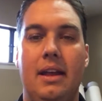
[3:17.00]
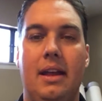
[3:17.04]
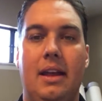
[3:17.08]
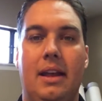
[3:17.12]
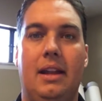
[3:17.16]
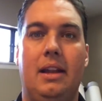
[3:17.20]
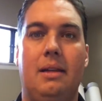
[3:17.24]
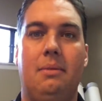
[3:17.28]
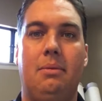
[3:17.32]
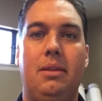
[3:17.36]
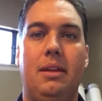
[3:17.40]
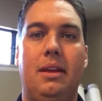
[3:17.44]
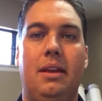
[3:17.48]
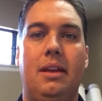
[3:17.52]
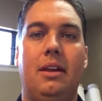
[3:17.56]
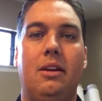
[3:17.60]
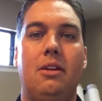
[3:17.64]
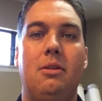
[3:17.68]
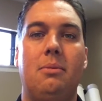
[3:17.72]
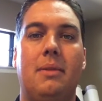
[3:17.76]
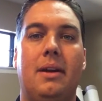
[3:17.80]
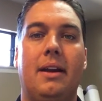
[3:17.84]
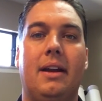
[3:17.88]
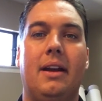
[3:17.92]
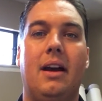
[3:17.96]
And I'm thinking,
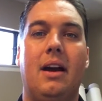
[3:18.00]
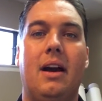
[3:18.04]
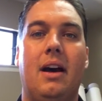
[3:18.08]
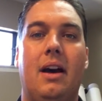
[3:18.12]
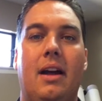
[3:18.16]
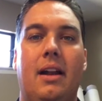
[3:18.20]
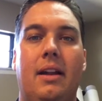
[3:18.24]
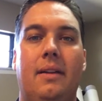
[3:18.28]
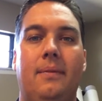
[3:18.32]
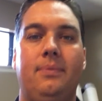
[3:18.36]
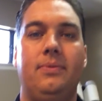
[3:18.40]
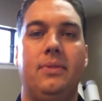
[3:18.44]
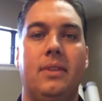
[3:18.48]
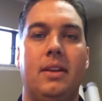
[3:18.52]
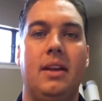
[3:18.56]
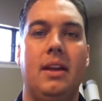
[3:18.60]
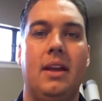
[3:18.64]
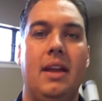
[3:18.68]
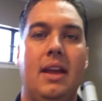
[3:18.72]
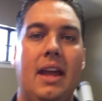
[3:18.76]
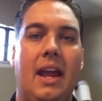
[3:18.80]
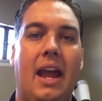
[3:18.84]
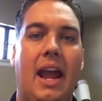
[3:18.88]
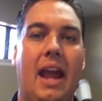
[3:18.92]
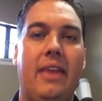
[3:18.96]
oh my God.
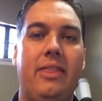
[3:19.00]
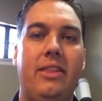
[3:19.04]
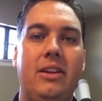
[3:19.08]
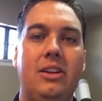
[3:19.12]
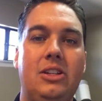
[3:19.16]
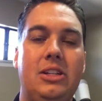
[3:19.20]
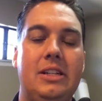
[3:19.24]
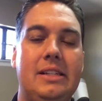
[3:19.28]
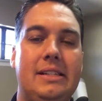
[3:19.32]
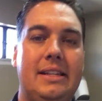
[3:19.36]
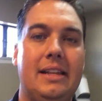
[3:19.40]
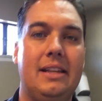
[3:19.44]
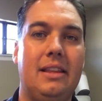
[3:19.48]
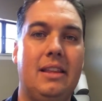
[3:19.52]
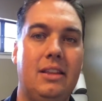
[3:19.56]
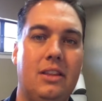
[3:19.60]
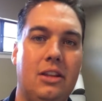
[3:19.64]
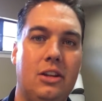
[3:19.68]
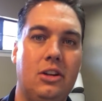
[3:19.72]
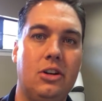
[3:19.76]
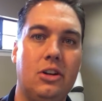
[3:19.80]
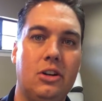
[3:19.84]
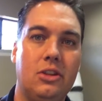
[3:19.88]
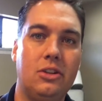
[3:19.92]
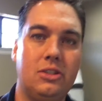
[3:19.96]
And then she said that
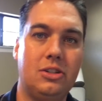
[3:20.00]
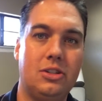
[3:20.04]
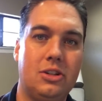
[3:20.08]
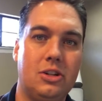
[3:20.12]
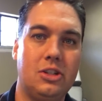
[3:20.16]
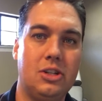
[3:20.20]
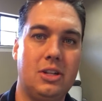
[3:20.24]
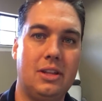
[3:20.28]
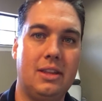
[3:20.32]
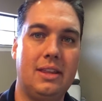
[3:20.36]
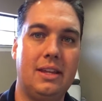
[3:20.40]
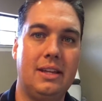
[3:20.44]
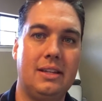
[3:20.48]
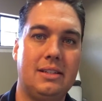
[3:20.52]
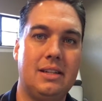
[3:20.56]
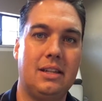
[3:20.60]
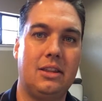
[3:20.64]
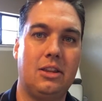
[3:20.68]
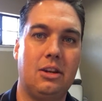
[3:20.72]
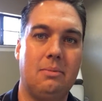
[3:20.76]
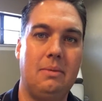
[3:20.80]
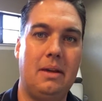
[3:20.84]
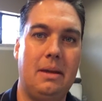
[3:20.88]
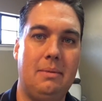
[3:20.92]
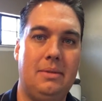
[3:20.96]
the neurosurgeon thinks that
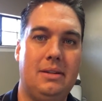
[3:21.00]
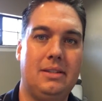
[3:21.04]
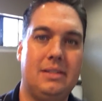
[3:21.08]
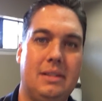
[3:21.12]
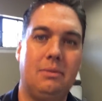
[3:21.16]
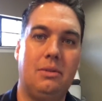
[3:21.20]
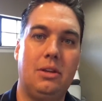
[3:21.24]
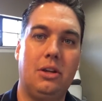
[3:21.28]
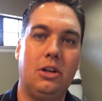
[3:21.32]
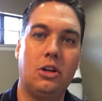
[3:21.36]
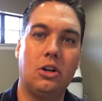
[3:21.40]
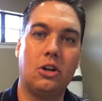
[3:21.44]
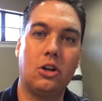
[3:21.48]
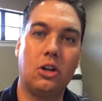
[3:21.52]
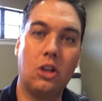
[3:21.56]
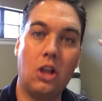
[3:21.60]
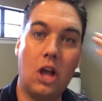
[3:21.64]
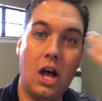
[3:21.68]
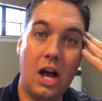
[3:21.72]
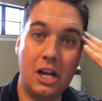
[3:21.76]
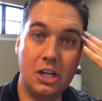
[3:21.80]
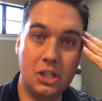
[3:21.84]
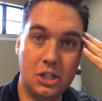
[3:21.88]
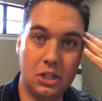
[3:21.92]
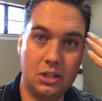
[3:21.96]
there may be something
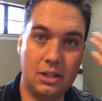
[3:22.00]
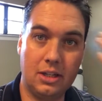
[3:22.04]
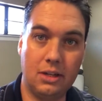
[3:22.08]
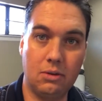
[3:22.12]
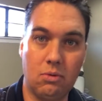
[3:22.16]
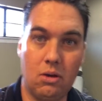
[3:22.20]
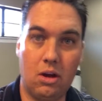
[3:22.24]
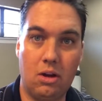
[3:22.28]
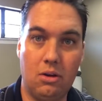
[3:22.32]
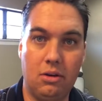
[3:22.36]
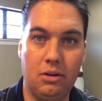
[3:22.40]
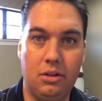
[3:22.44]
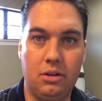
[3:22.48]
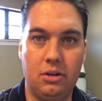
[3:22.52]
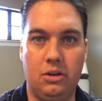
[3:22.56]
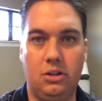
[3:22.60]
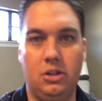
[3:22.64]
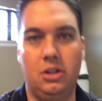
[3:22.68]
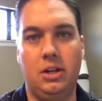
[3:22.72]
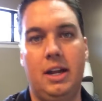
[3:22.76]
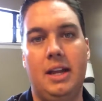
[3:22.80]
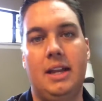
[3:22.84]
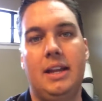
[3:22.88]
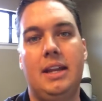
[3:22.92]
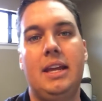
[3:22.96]
neurologically wrong with her,
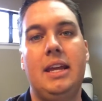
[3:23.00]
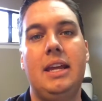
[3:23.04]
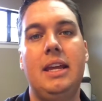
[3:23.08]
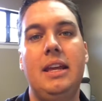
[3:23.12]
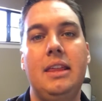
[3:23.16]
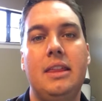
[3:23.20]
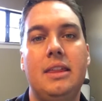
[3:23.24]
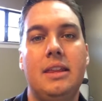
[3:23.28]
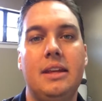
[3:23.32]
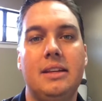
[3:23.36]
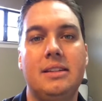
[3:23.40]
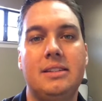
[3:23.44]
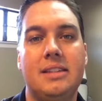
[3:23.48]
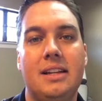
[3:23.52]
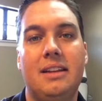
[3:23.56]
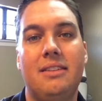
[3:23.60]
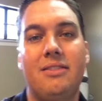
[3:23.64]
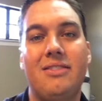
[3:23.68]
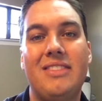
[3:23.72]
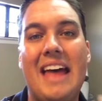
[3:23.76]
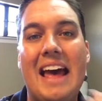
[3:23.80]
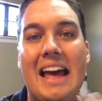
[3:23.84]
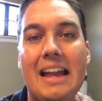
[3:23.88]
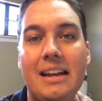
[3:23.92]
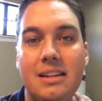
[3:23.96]
and he thinks that
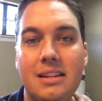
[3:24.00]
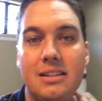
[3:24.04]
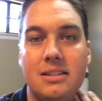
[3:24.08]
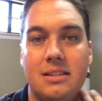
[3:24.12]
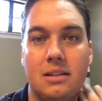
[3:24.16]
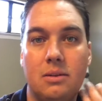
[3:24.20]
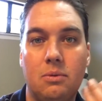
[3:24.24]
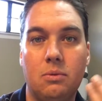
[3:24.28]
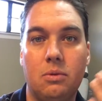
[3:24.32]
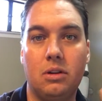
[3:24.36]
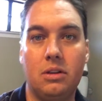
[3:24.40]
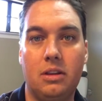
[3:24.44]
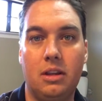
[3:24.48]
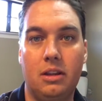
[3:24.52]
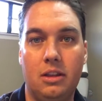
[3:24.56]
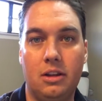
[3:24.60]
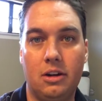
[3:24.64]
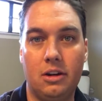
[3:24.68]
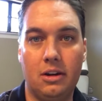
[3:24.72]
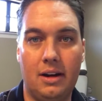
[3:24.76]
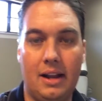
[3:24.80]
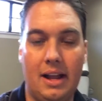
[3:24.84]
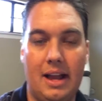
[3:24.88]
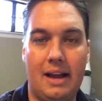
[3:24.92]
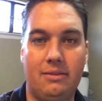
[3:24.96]
if that doesn't work, then they're
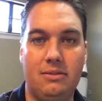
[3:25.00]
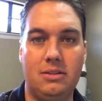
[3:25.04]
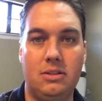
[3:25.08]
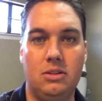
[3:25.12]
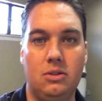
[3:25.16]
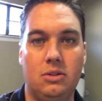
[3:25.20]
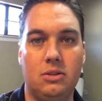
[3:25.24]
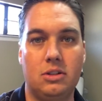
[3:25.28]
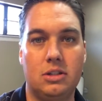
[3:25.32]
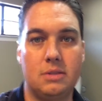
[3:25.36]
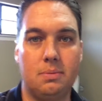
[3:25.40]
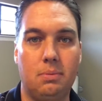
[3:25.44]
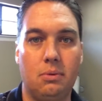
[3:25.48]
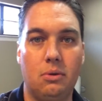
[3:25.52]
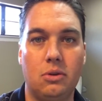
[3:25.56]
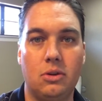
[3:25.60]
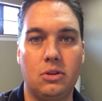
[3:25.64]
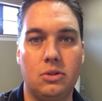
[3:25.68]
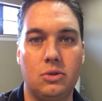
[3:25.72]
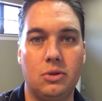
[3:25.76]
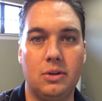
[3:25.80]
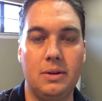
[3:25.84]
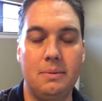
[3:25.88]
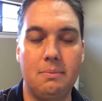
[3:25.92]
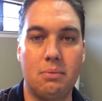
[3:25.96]
going to have to do
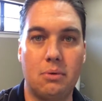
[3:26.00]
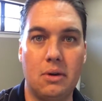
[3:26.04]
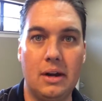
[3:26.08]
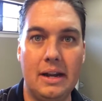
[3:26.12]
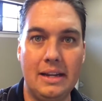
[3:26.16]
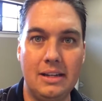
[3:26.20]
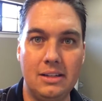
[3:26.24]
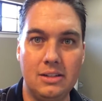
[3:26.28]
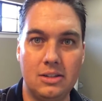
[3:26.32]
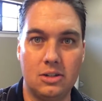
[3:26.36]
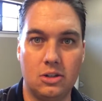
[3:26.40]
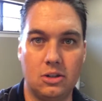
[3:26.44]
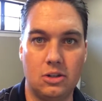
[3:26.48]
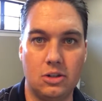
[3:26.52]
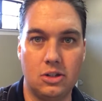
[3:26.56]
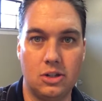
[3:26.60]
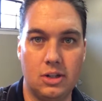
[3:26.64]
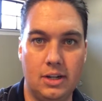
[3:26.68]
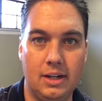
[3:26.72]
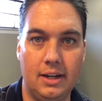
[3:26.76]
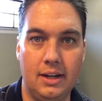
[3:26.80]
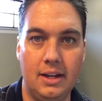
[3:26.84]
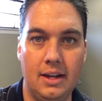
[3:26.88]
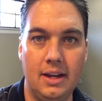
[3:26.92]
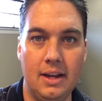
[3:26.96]
exploratory brain
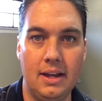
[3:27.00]
surgery.